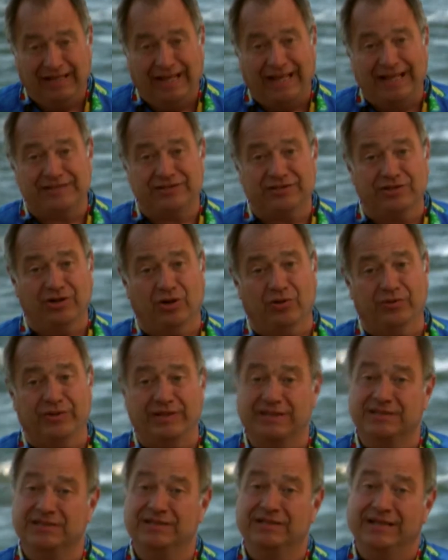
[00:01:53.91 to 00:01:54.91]
And so
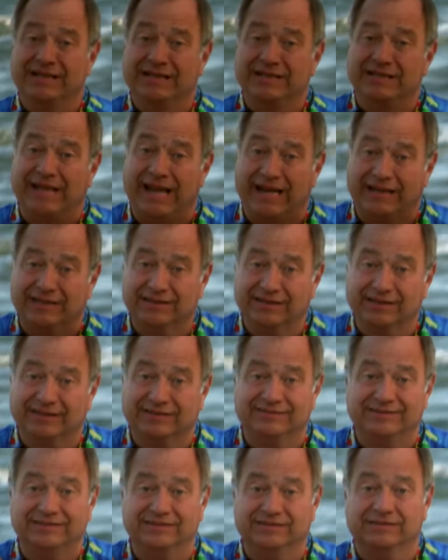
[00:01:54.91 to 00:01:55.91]
this
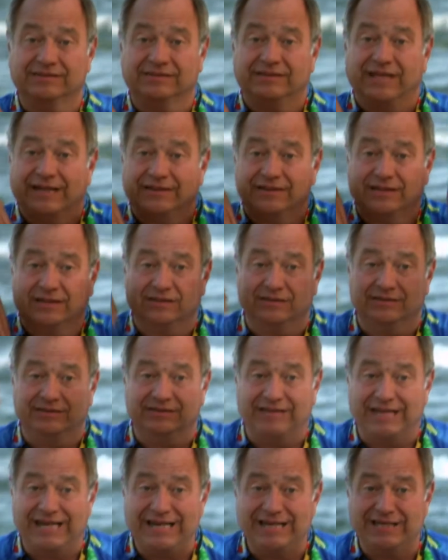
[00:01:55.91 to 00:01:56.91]
technical
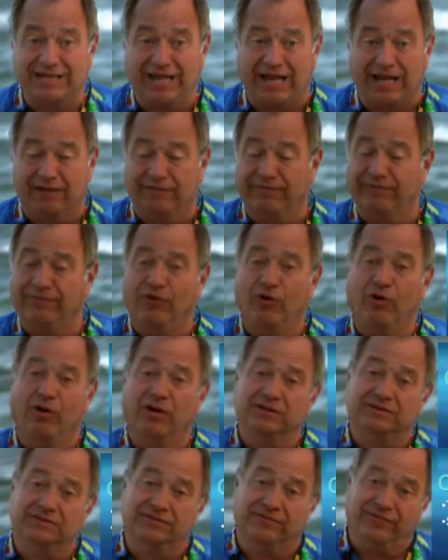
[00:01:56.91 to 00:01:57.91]
detail
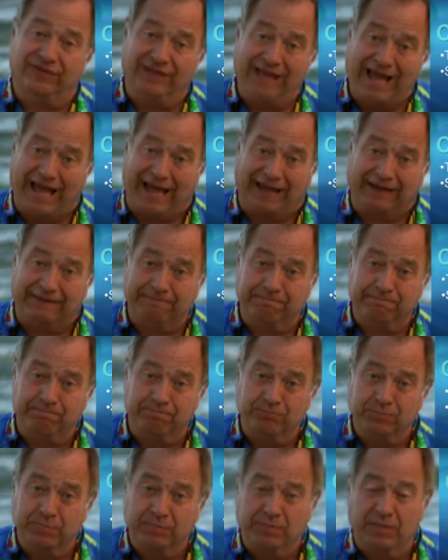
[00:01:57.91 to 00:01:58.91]
falls flat
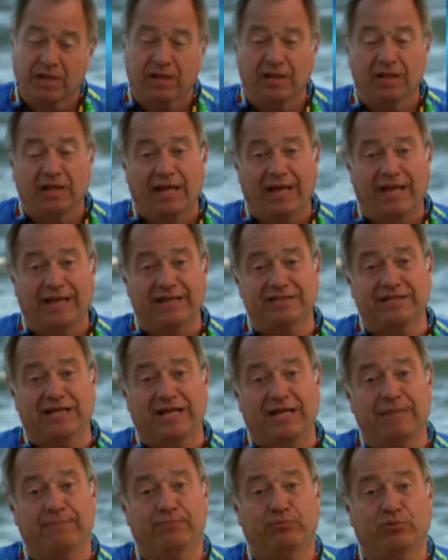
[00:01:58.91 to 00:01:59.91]
as
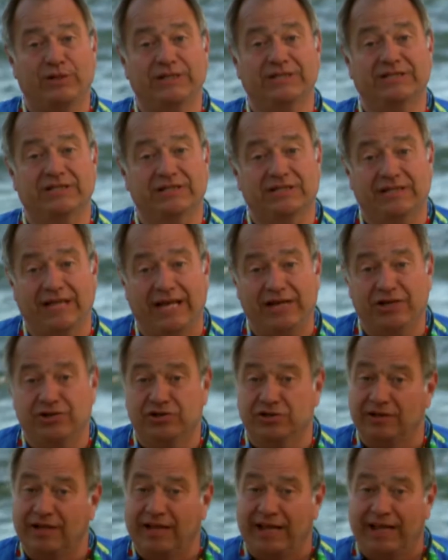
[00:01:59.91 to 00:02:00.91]
a
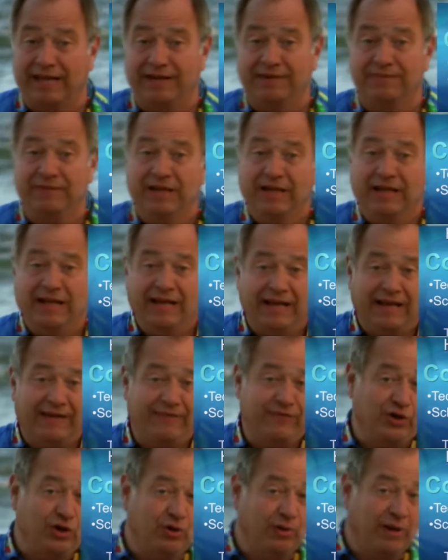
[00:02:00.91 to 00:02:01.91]
presentation. And
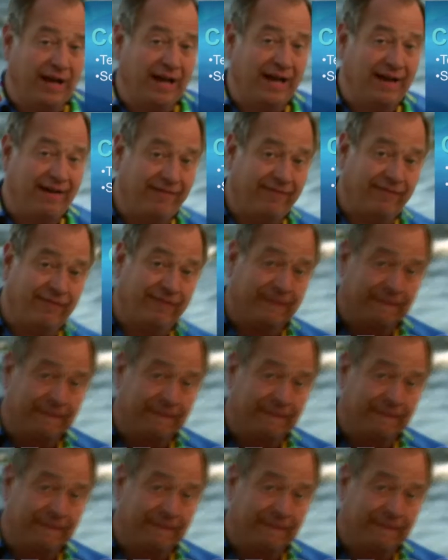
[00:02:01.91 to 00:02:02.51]
if you have